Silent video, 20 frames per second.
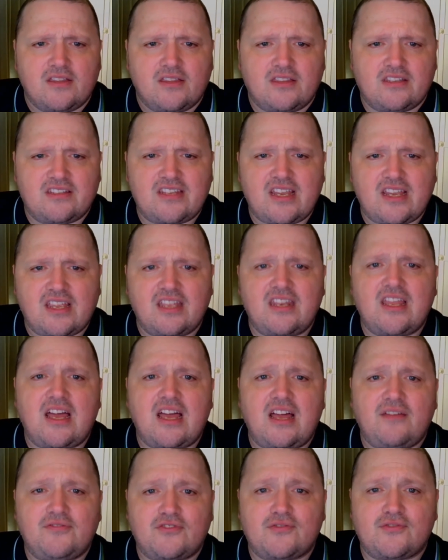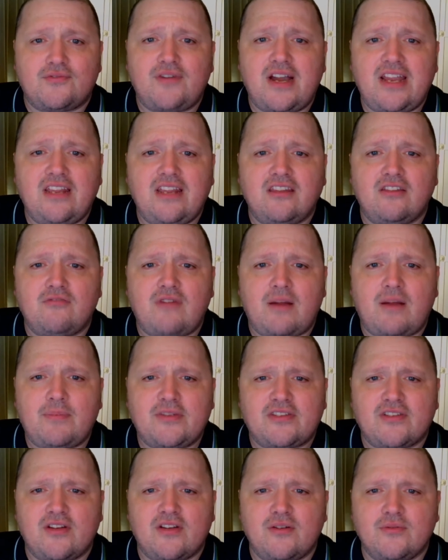The second half drained the
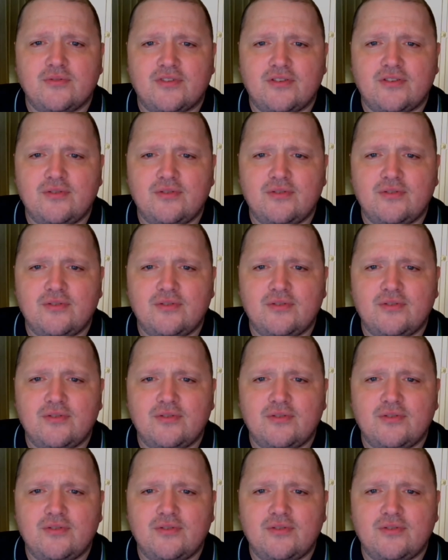Rabbit Holes,